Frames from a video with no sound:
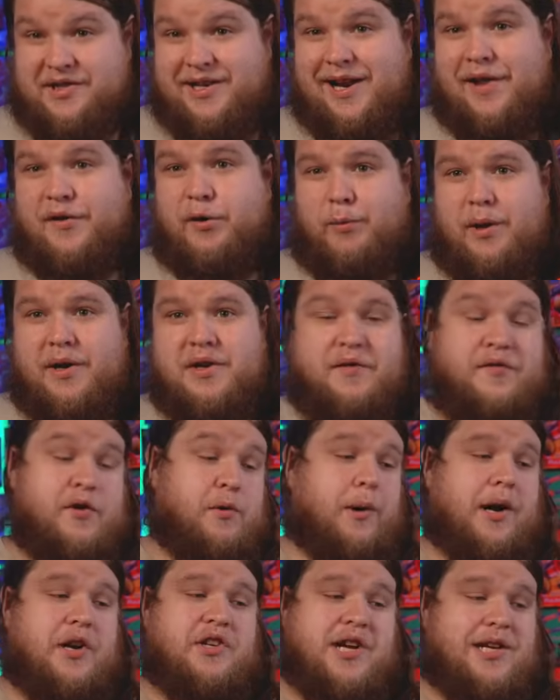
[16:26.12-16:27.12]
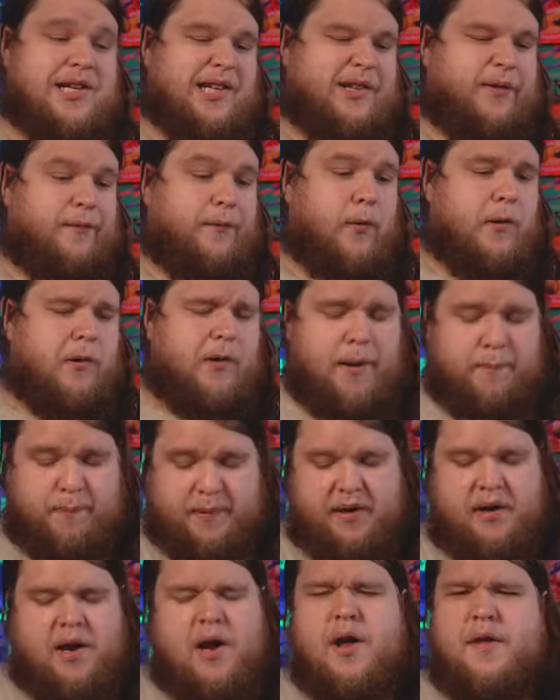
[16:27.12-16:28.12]
There's another one if you want to change out the
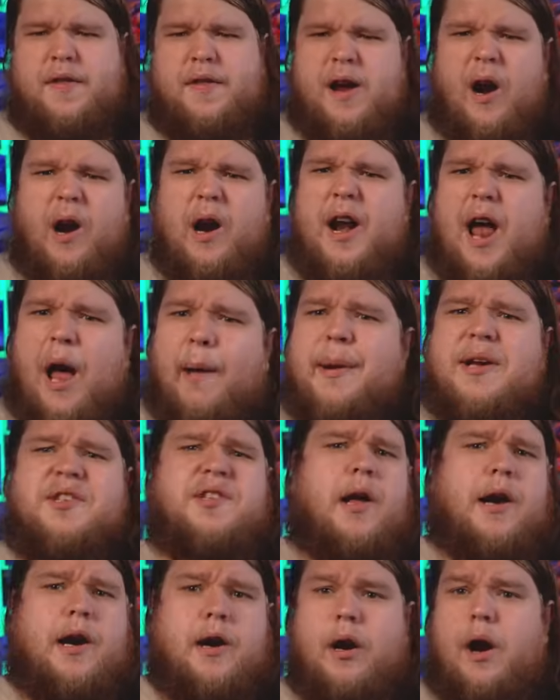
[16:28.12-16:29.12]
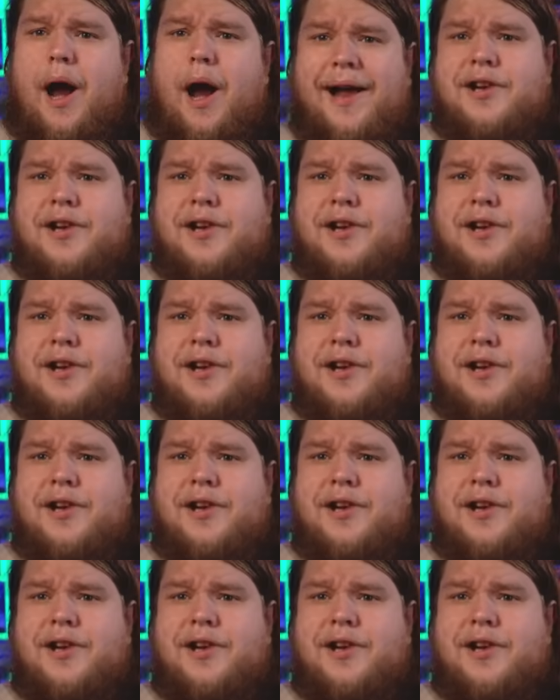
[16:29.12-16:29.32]
foregrip, and the ergonomics on it